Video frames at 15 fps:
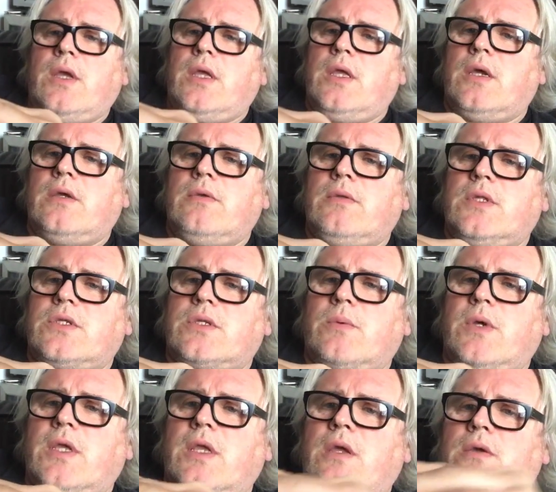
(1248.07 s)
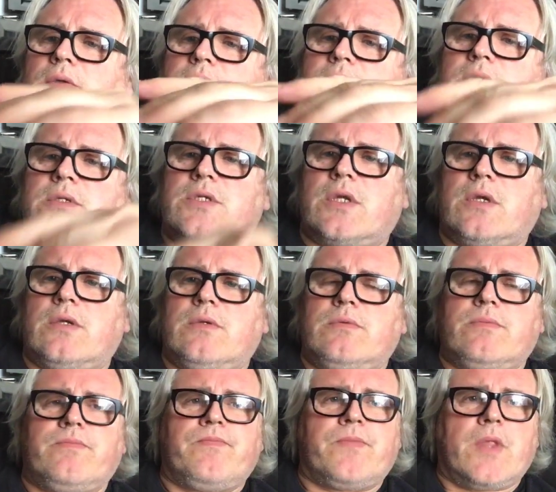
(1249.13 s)
hey ho, that's the way it goes. So,
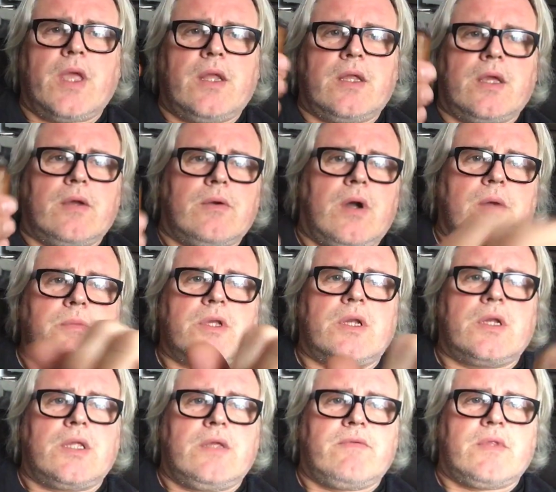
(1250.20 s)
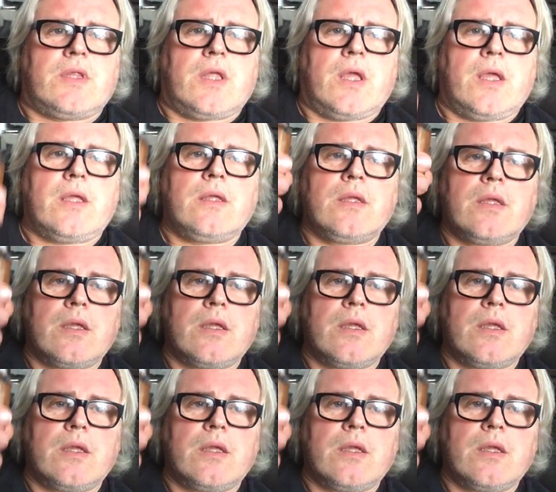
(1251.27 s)
anyhow, I'm going to leave it there.